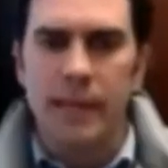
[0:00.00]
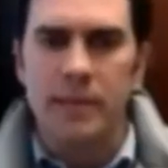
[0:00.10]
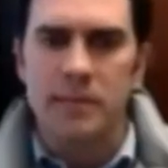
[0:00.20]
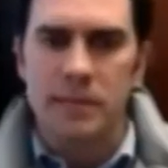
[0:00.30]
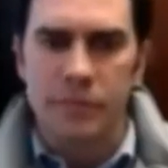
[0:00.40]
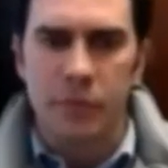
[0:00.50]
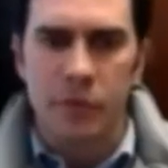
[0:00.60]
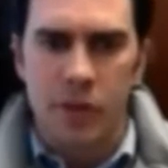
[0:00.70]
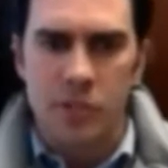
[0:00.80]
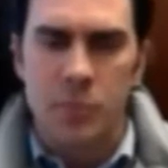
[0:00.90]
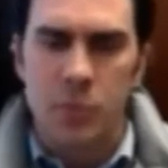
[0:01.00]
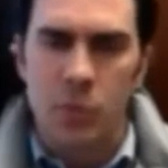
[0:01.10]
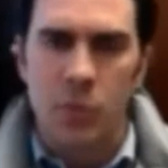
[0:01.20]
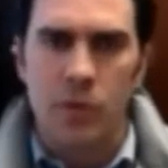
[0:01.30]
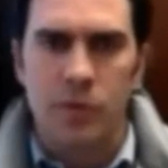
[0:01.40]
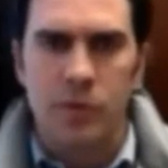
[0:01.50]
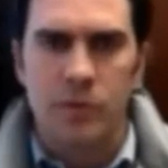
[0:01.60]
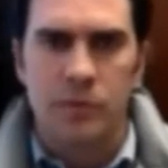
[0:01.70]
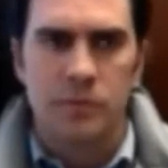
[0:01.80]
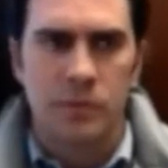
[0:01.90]
easy for an entrepreneur
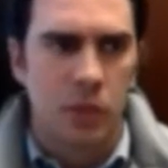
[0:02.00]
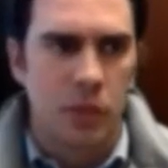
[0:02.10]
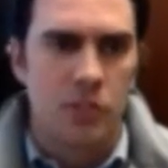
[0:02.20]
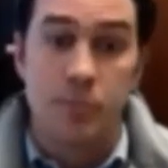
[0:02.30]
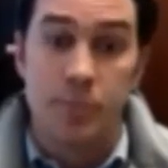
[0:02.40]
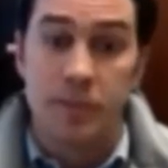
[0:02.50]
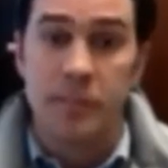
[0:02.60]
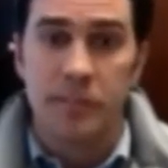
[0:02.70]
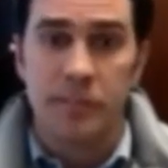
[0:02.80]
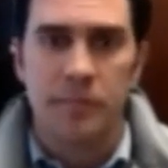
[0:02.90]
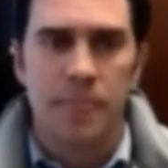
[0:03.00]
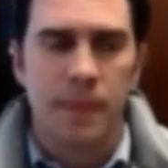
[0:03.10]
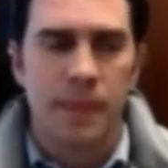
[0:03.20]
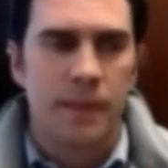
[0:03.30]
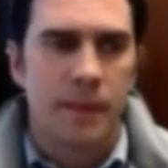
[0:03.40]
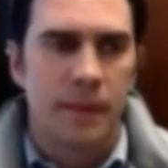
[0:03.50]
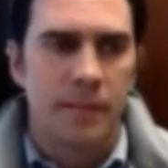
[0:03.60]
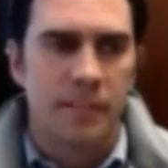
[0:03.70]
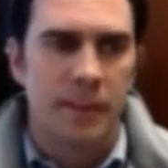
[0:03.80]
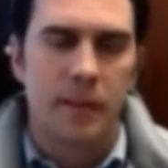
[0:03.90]
to launch a business
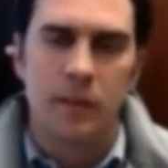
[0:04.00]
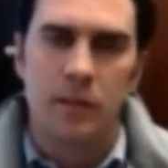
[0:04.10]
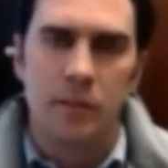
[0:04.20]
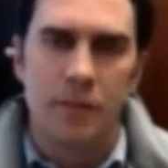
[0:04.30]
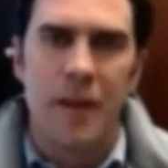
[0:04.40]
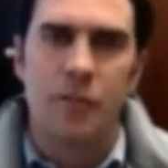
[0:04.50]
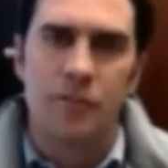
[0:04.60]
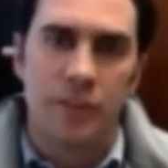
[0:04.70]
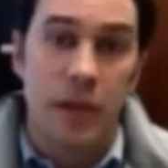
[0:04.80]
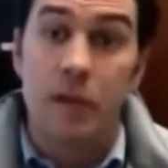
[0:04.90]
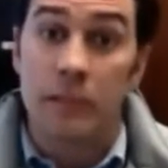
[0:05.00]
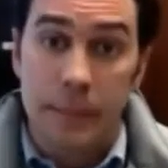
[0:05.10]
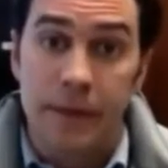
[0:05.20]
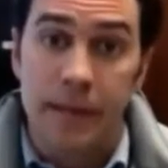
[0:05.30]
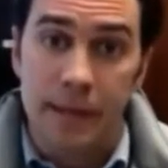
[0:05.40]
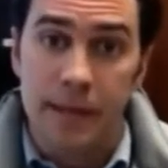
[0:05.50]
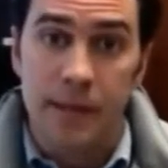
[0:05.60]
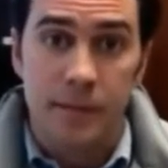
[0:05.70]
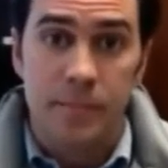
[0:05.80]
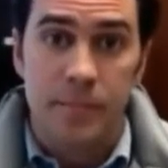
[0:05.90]
and sell $1,000 lemonade.
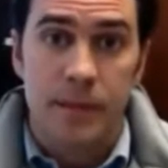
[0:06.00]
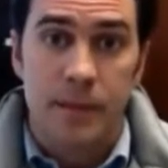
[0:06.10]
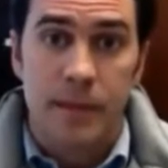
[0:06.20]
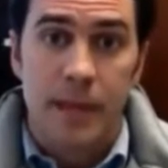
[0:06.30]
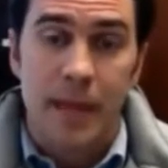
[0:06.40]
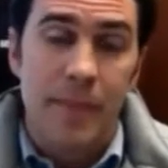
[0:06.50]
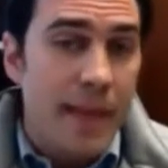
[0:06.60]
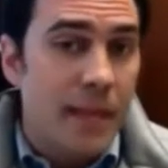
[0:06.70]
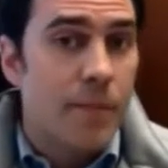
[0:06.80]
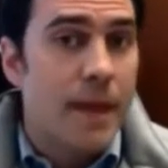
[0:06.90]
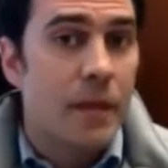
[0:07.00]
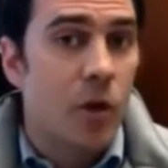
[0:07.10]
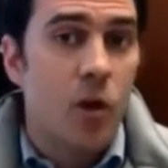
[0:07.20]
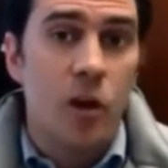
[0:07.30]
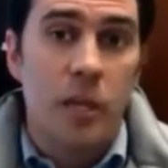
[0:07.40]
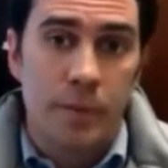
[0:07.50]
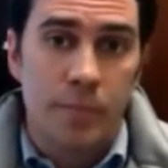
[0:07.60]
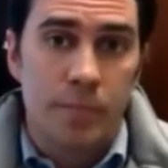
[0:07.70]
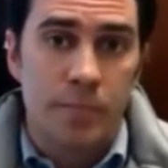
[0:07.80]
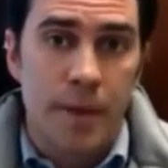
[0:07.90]
And they can make an
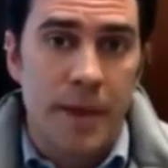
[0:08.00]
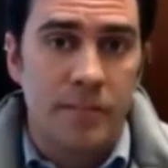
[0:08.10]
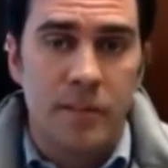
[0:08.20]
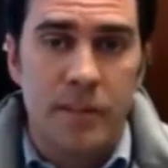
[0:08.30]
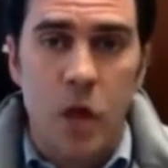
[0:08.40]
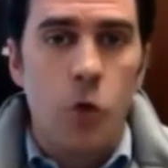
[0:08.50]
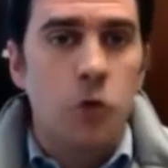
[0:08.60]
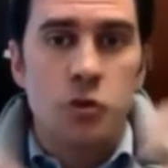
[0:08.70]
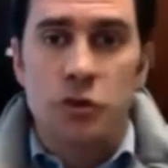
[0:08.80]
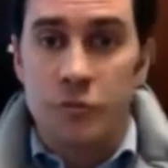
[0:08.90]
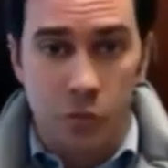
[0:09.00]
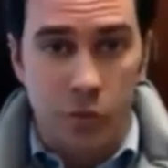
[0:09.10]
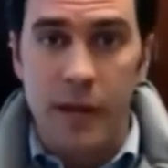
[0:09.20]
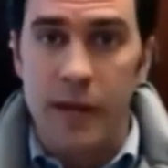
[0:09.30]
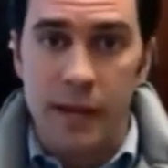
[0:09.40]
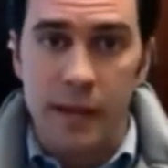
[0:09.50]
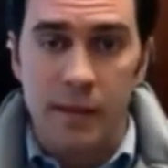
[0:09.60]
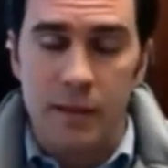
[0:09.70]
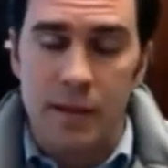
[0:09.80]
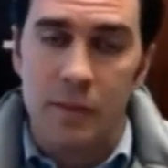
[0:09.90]
argument based on the ocean of gray
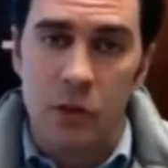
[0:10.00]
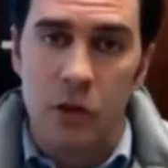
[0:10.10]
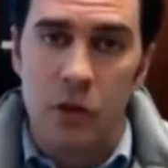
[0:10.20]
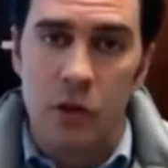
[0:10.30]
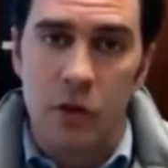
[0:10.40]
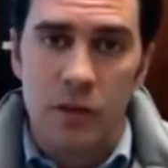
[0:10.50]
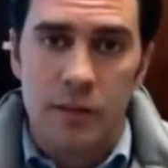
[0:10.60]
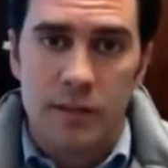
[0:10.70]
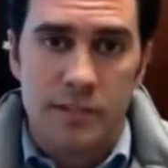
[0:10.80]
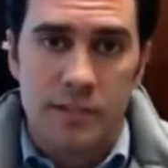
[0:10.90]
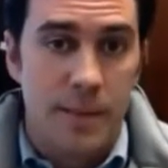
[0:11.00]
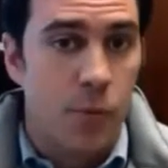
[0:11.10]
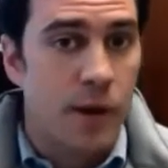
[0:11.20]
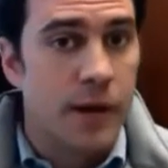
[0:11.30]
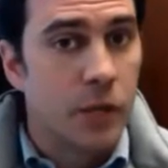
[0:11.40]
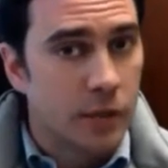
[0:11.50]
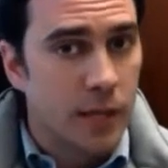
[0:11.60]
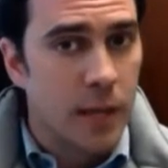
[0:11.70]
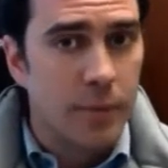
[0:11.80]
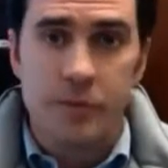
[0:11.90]
in the law, separating
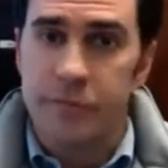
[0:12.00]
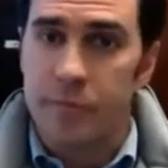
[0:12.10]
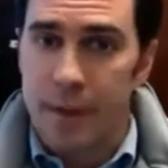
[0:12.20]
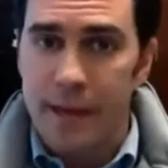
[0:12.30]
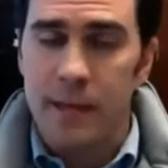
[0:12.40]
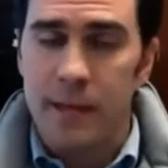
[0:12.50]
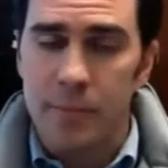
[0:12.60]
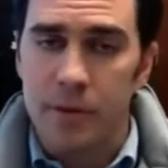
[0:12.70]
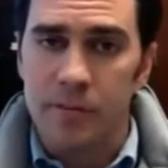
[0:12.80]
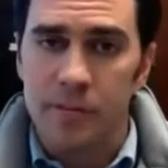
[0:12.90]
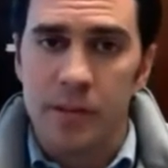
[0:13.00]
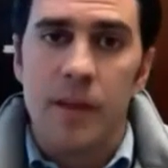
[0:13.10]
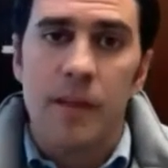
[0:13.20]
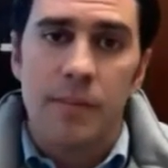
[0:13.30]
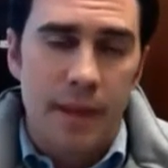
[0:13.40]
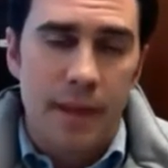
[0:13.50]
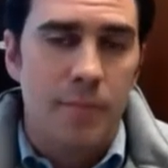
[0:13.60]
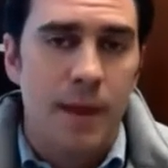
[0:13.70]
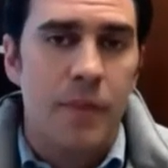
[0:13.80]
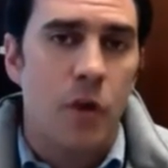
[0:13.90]
good companies from bad companies. They can
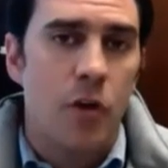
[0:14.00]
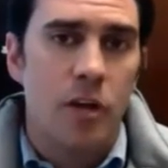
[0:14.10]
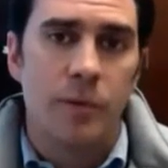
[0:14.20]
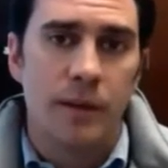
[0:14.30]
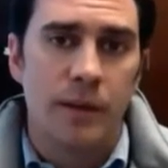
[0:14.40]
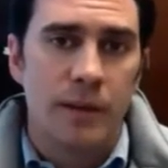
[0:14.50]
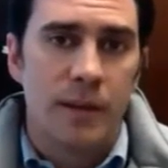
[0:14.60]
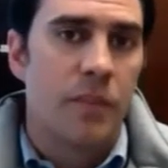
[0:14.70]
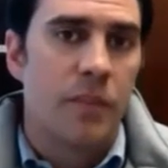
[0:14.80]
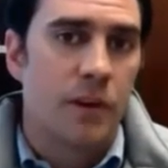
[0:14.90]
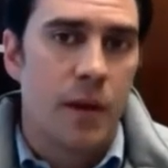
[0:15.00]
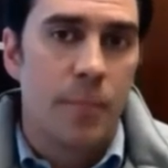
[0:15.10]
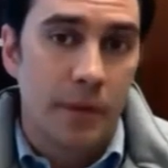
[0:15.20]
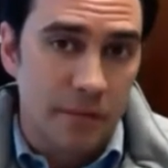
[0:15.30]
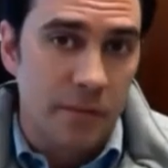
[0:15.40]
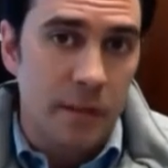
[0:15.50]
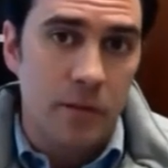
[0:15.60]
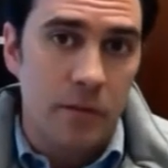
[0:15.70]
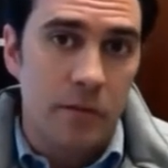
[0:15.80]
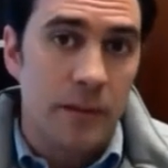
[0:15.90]
make the argument that their company is
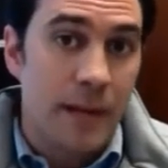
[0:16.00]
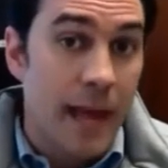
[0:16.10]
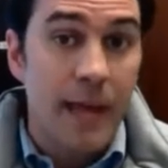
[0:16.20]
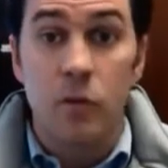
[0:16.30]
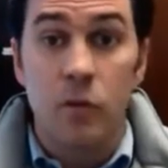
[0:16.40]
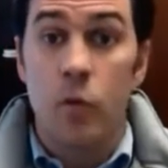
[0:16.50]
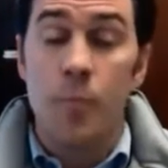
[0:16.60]
legal. Hey, look,